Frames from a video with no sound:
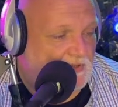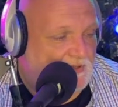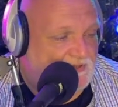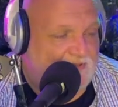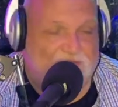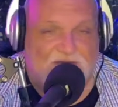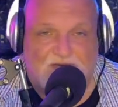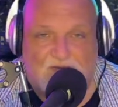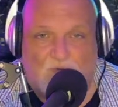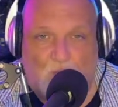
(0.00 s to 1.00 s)
Since
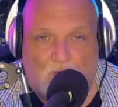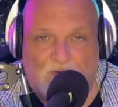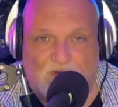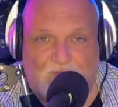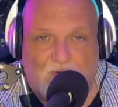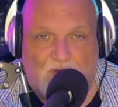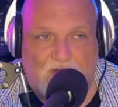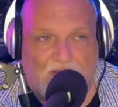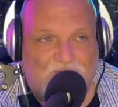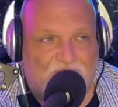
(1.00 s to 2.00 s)
the Workers' Party,
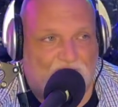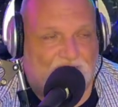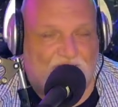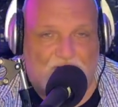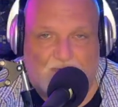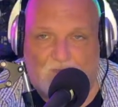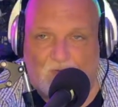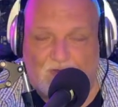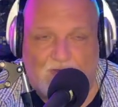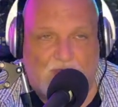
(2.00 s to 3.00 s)
I feel, is a little bit more
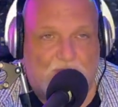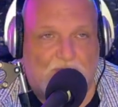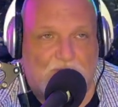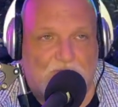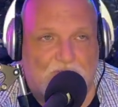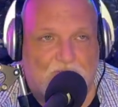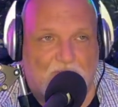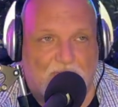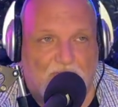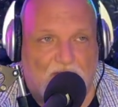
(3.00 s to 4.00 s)
common,
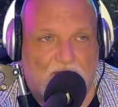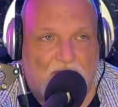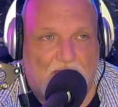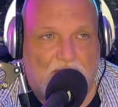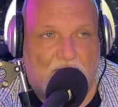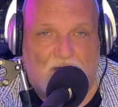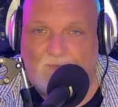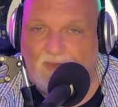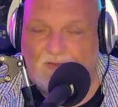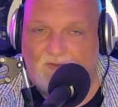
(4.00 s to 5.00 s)
I
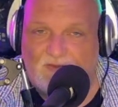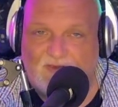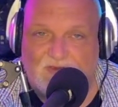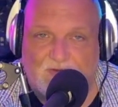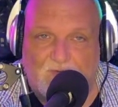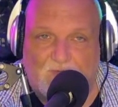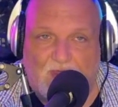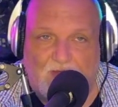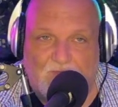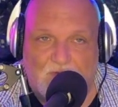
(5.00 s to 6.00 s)
automatically just assume that
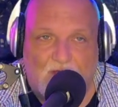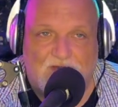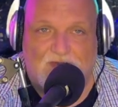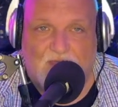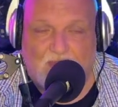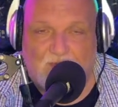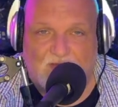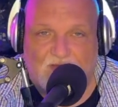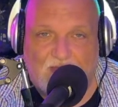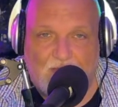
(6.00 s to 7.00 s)
it's a
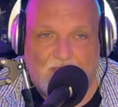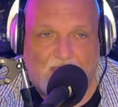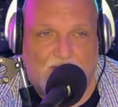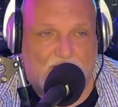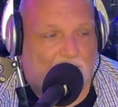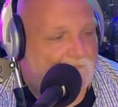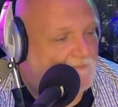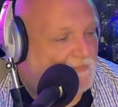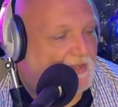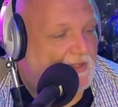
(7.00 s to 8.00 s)
commie holiday.
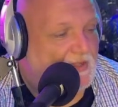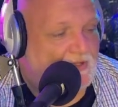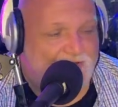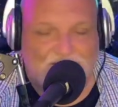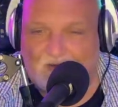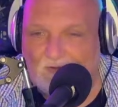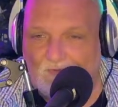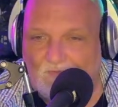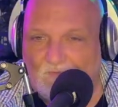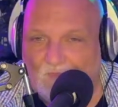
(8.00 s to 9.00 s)
So
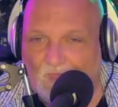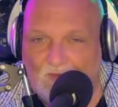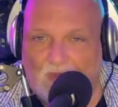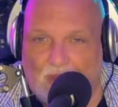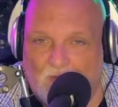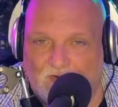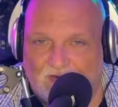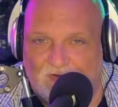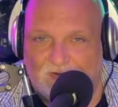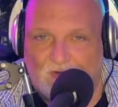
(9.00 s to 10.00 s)
I always just
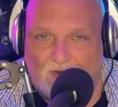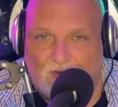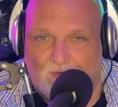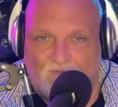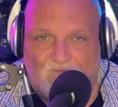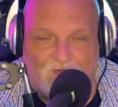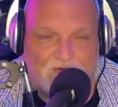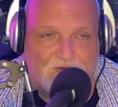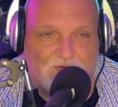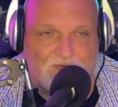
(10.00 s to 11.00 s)
jokingly refer
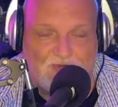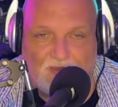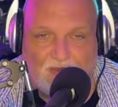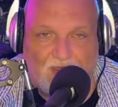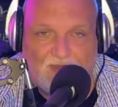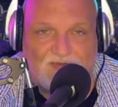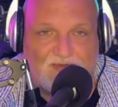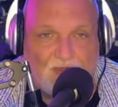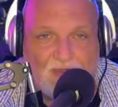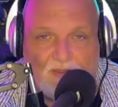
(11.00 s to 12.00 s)
to today as
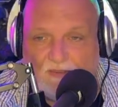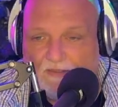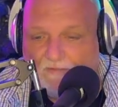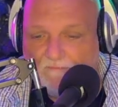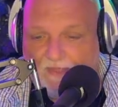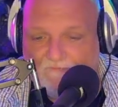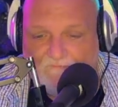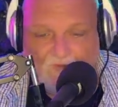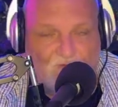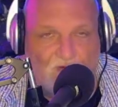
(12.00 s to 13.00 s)
my
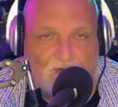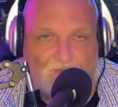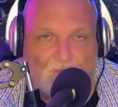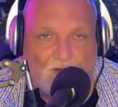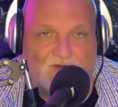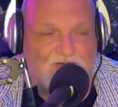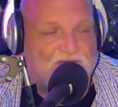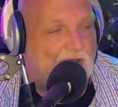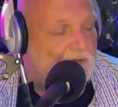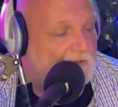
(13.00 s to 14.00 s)
favorite Marxist
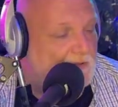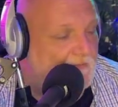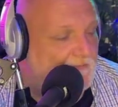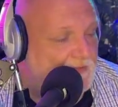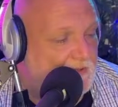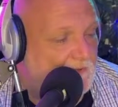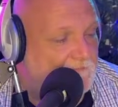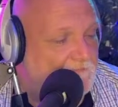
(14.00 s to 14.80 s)
holiday of the year.